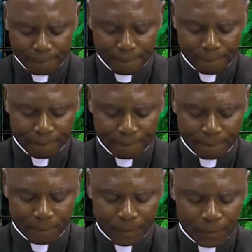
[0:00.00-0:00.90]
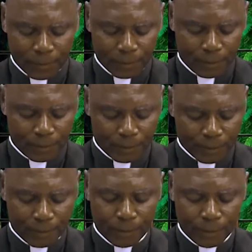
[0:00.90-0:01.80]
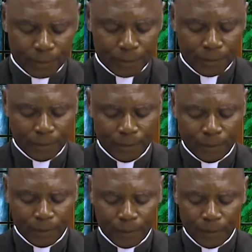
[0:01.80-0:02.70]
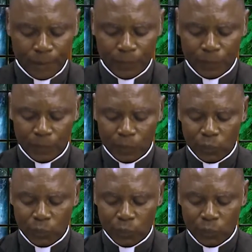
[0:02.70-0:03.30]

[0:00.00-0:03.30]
(silence)